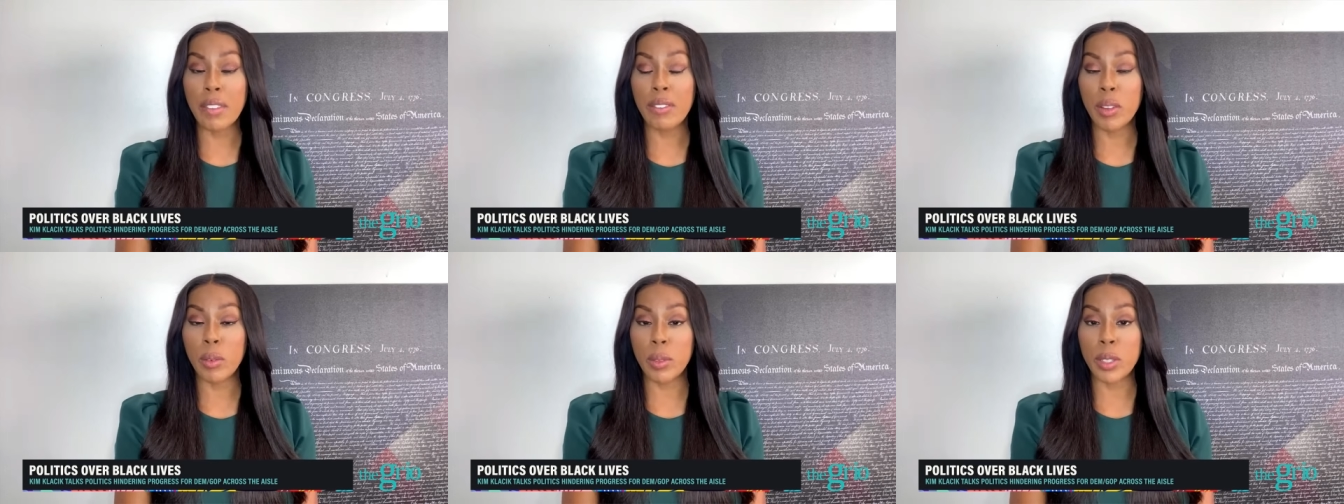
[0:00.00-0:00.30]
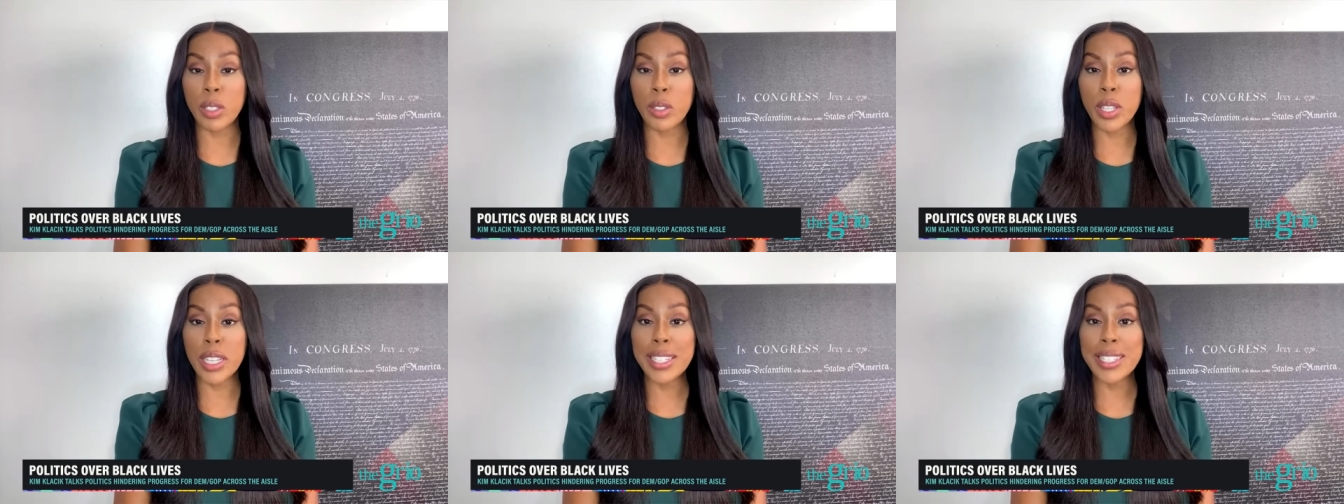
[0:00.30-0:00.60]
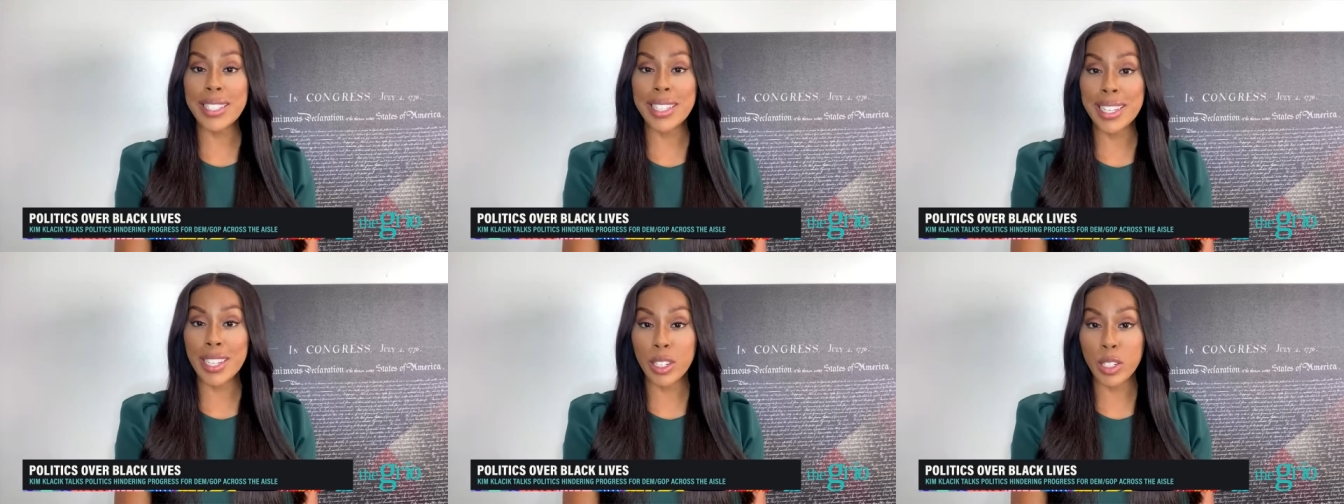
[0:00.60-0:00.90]
If it was
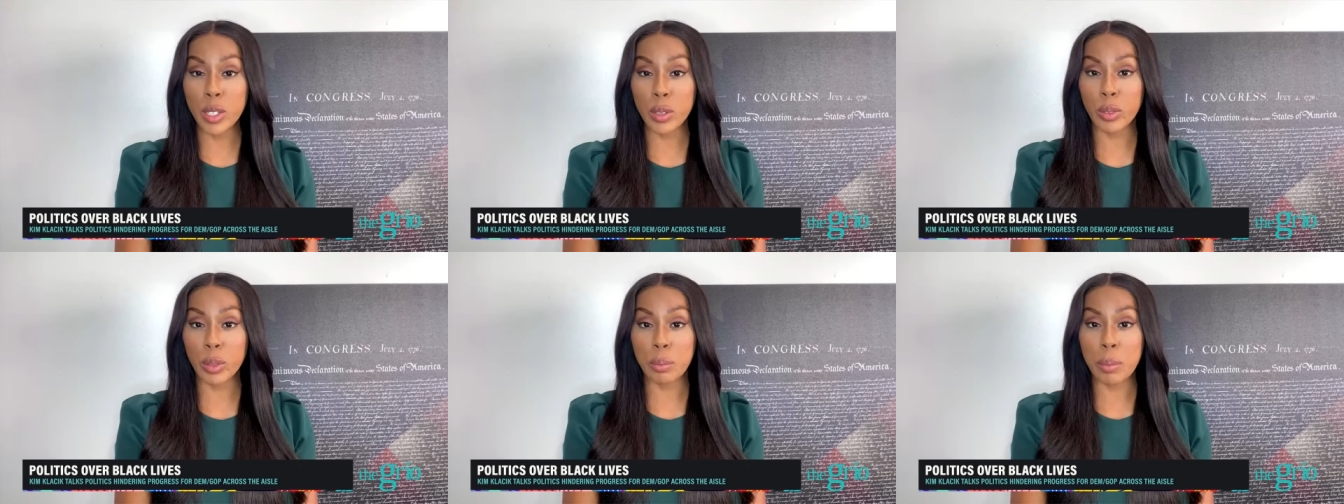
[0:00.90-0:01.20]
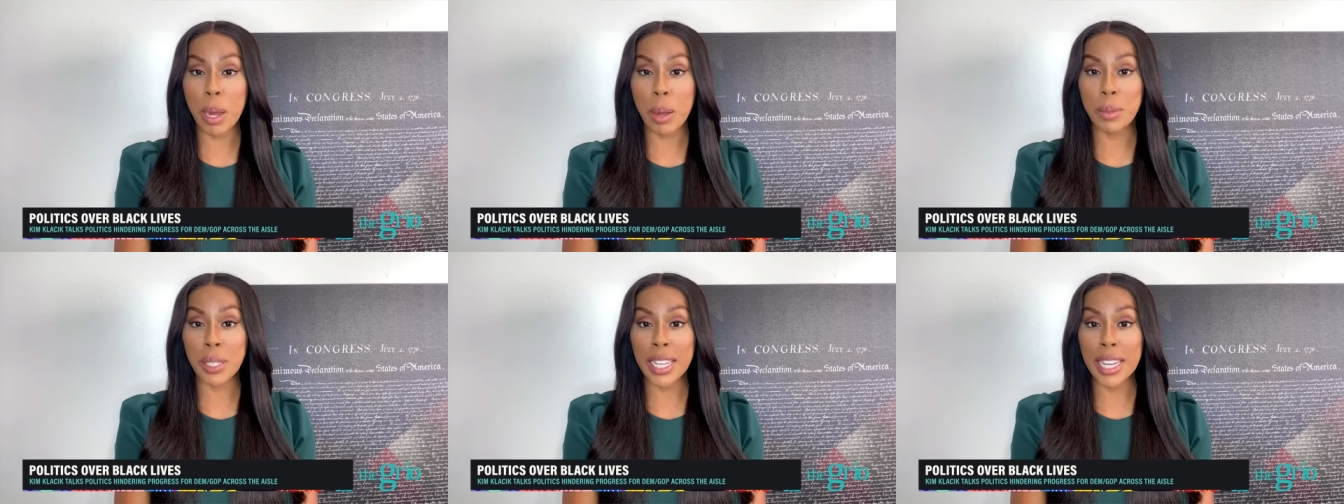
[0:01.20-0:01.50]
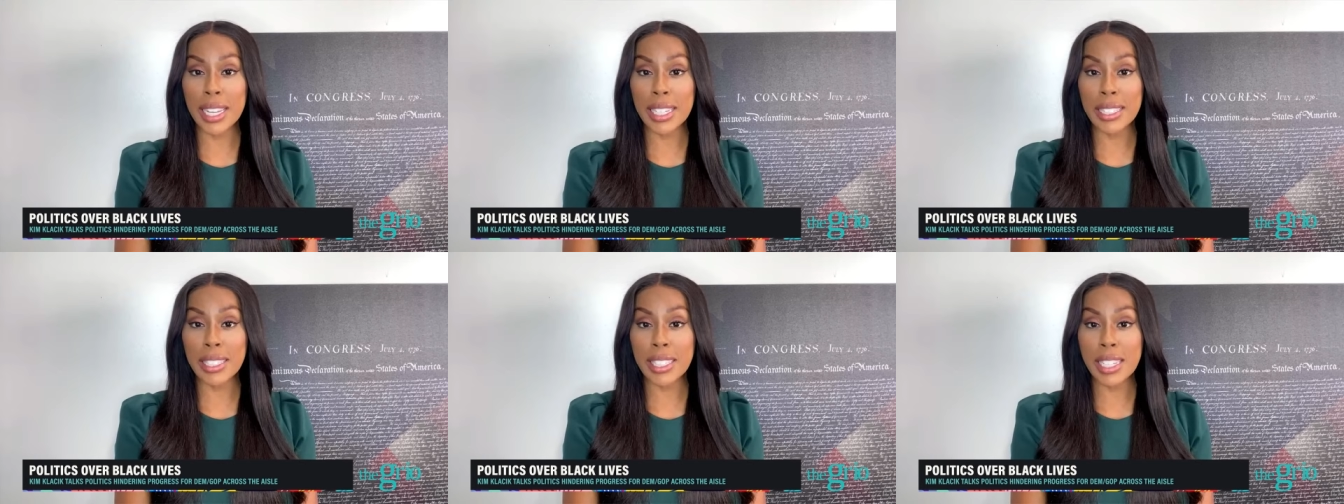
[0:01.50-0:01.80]
60 years of
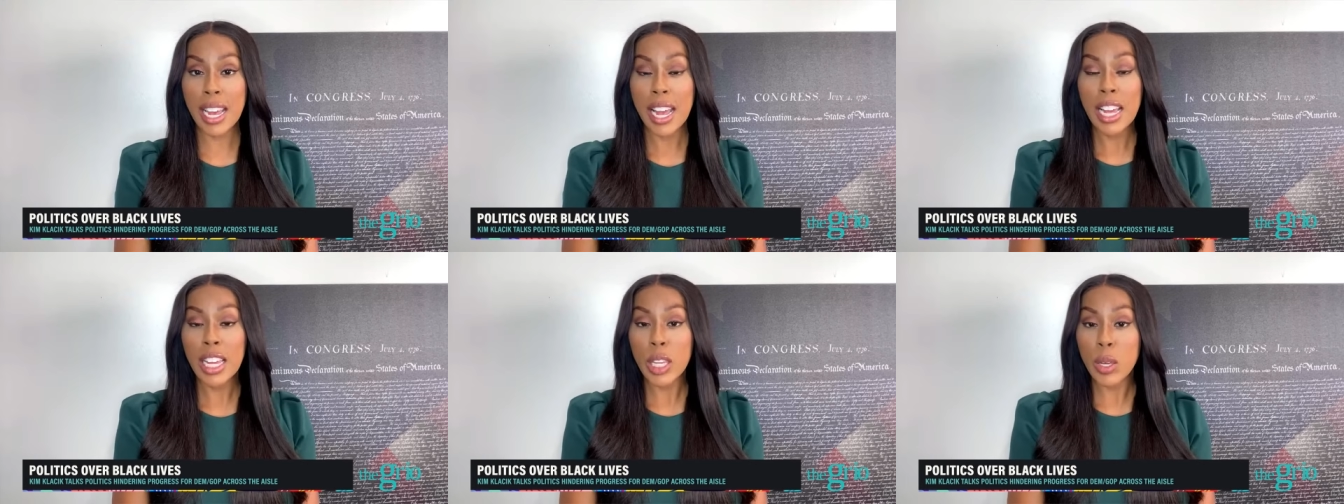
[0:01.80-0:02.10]
Republicans,